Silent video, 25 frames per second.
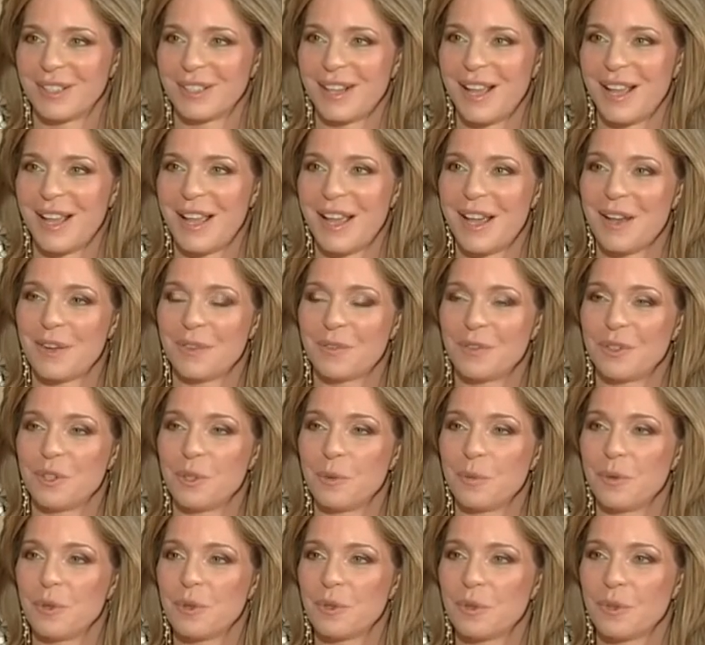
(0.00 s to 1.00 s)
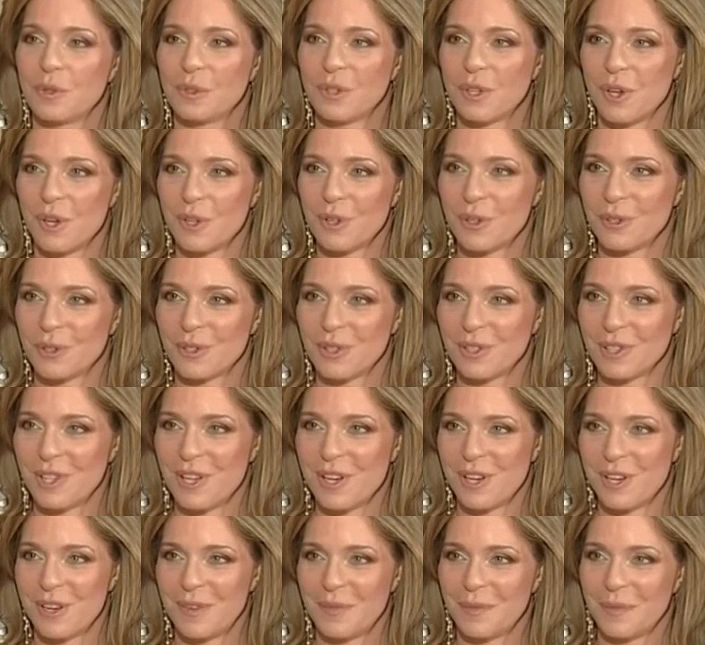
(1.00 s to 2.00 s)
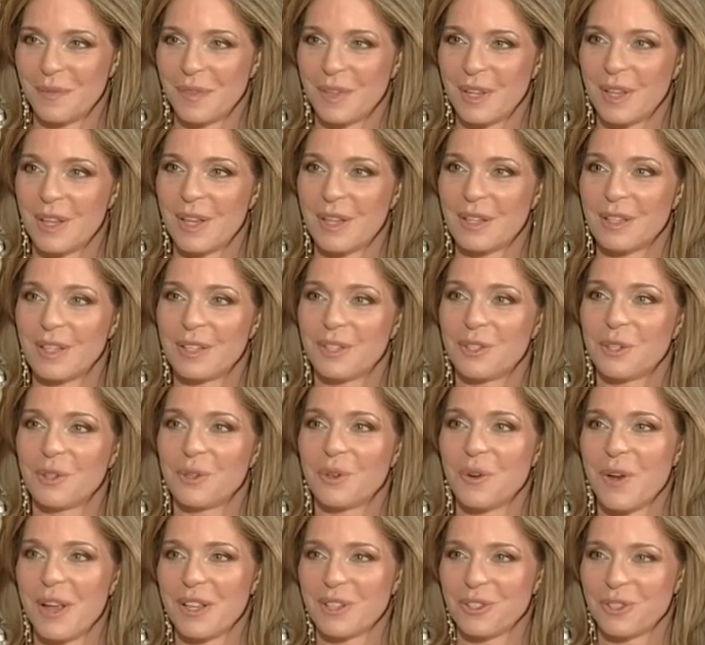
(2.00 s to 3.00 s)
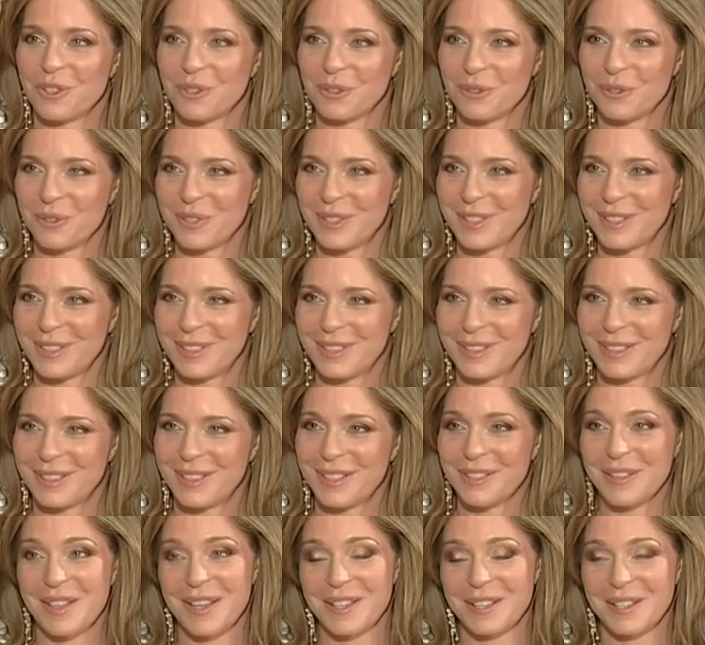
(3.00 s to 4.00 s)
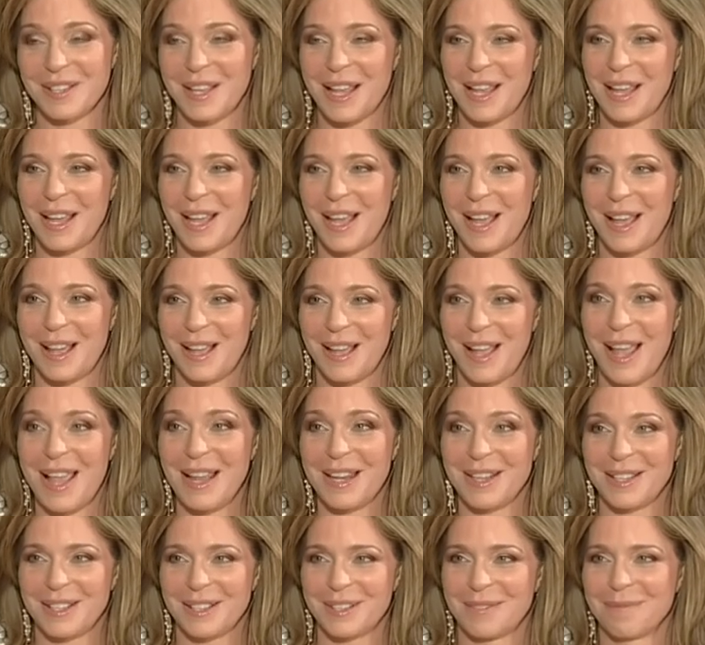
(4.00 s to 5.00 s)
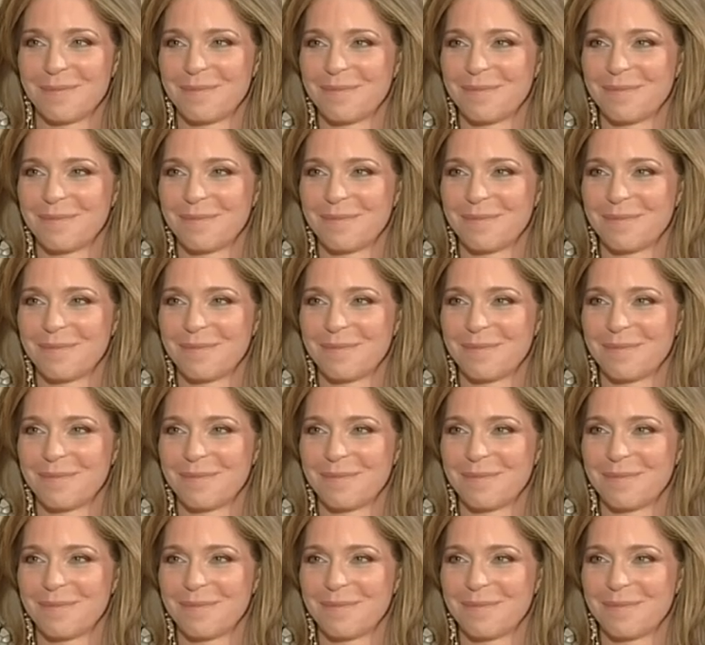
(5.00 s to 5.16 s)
I have 2 beautiful daughters-in-law and 2 grandchildren. So that's 8.